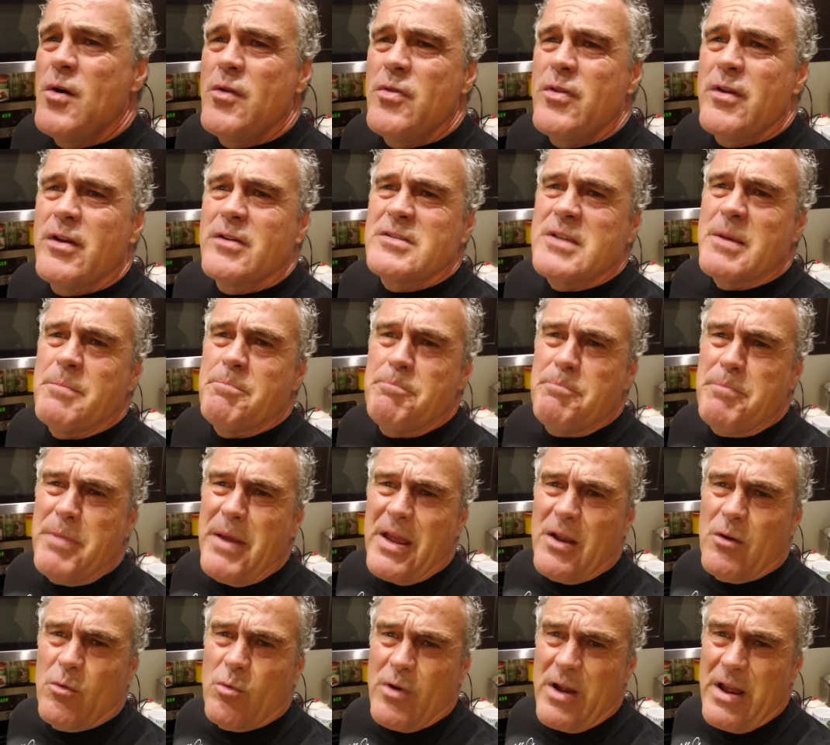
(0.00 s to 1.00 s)
there's a
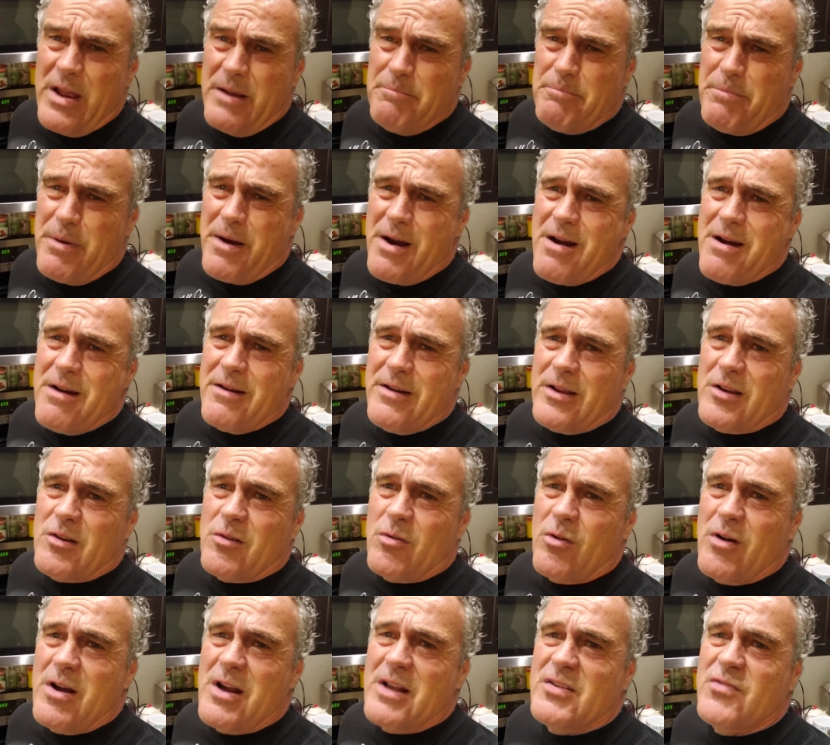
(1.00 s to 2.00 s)
big red barn
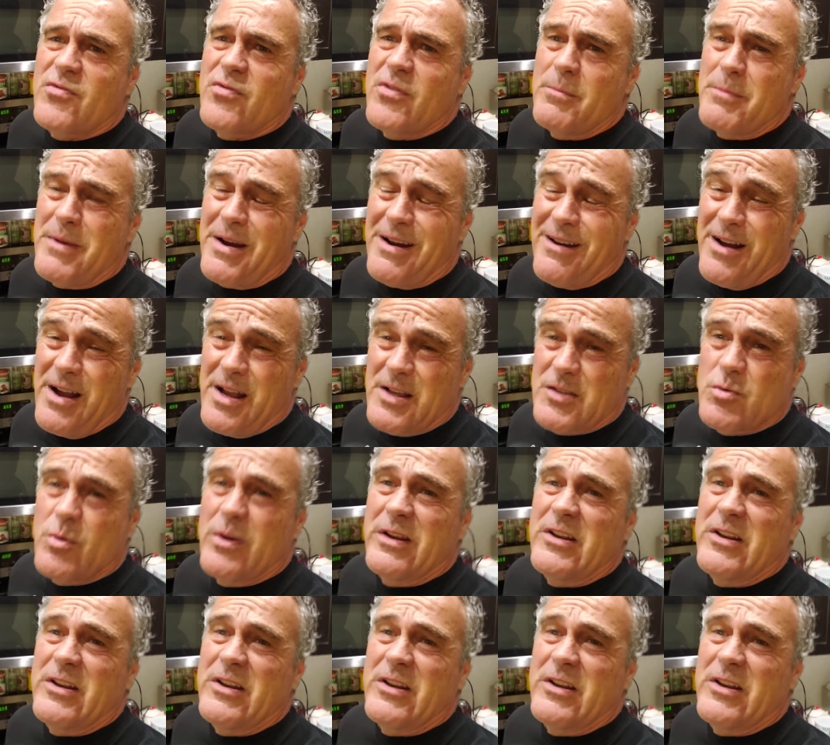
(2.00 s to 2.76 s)
across from our house.